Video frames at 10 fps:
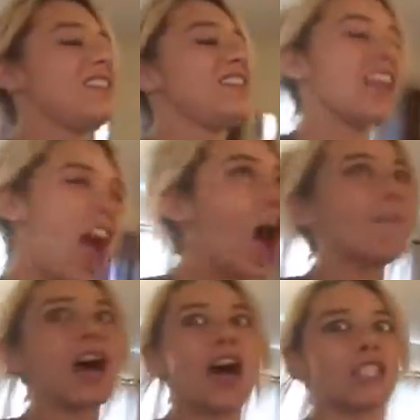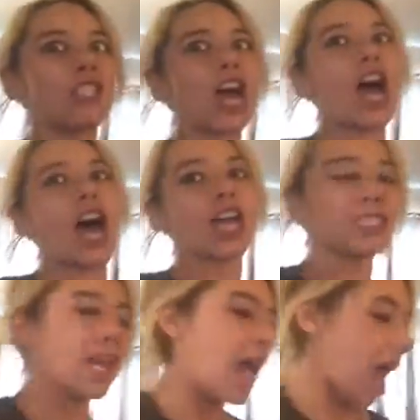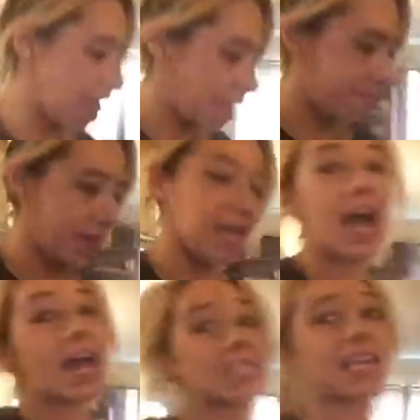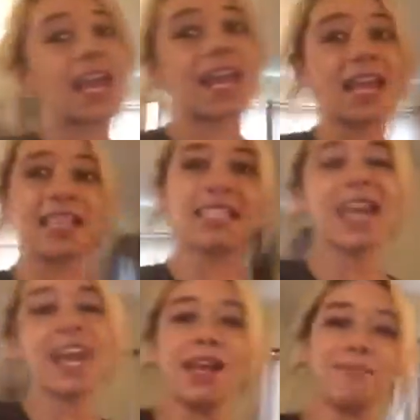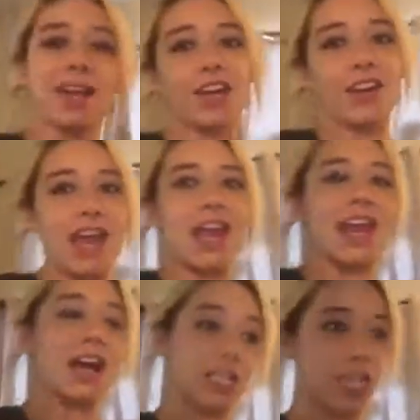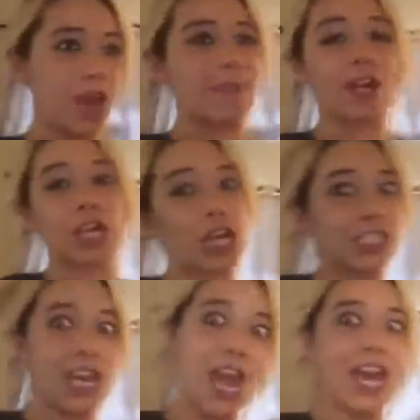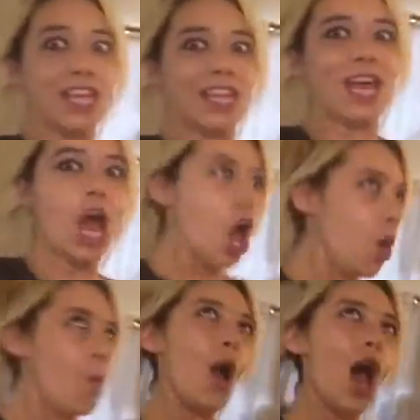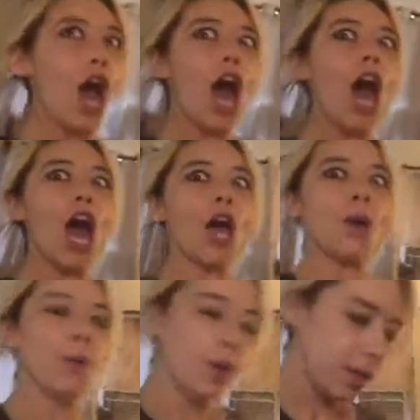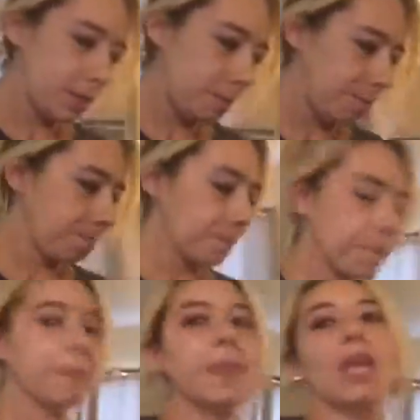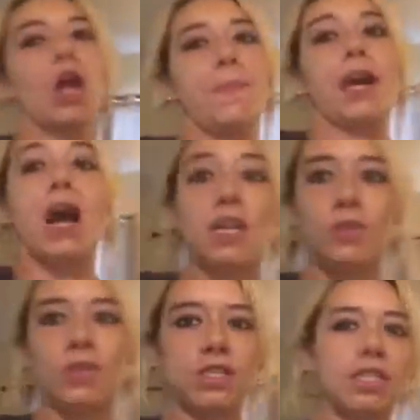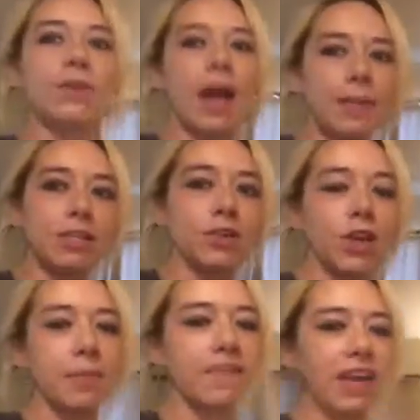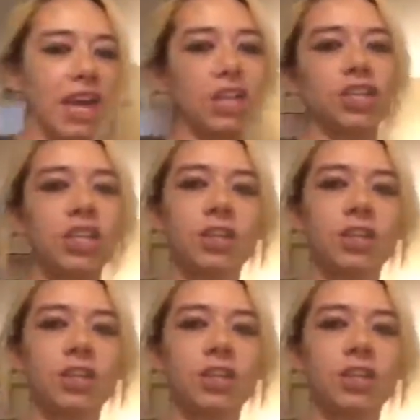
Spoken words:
Yeah, betcha. And then my cousin is getting married October 13th. Woohoo! Oh my god, you want to see what I've been doing on my vacation?